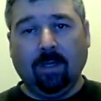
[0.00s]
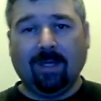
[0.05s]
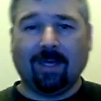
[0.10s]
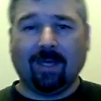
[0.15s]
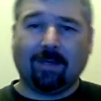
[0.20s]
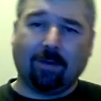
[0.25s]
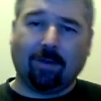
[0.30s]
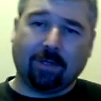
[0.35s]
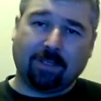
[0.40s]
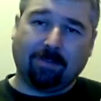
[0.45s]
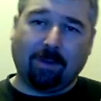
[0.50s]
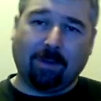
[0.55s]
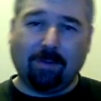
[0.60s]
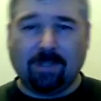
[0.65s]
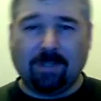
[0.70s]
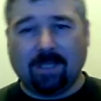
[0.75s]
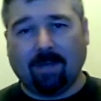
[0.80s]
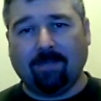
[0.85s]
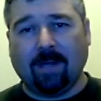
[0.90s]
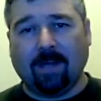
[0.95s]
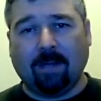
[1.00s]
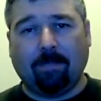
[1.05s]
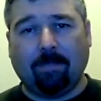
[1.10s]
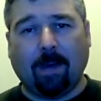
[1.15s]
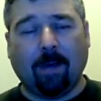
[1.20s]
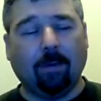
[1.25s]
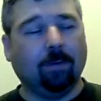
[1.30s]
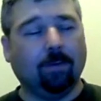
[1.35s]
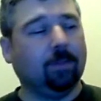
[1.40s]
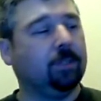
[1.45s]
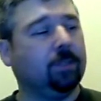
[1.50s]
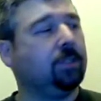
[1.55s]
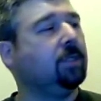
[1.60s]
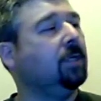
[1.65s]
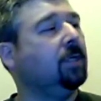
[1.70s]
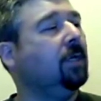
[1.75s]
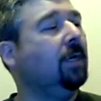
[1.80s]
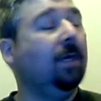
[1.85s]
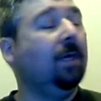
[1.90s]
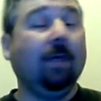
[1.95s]
It costs about £70.
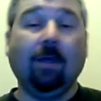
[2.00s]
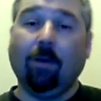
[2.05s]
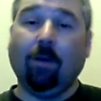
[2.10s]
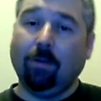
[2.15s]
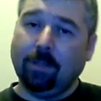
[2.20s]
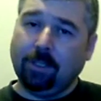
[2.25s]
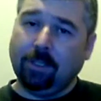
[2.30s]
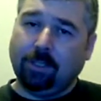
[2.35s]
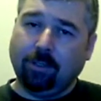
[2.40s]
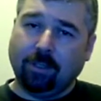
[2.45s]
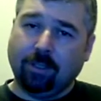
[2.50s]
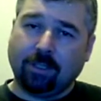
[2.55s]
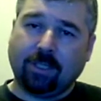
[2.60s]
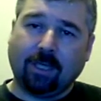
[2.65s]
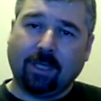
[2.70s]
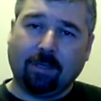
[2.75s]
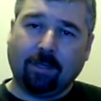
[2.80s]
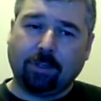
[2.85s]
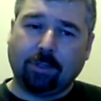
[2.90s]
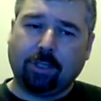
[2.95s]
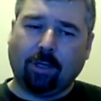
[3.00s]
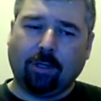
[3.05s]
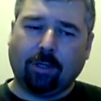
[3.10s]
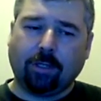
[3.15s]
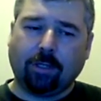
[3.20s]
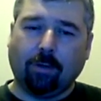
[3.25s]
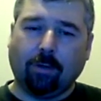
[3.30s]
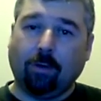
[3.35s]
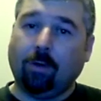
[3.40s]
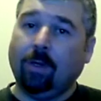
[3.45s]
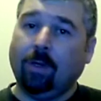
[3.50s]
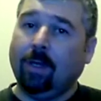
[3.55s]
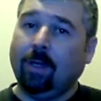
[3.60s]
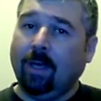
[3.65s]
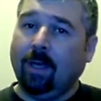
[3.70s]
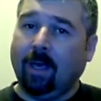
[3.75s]
Only shoot a single shot though,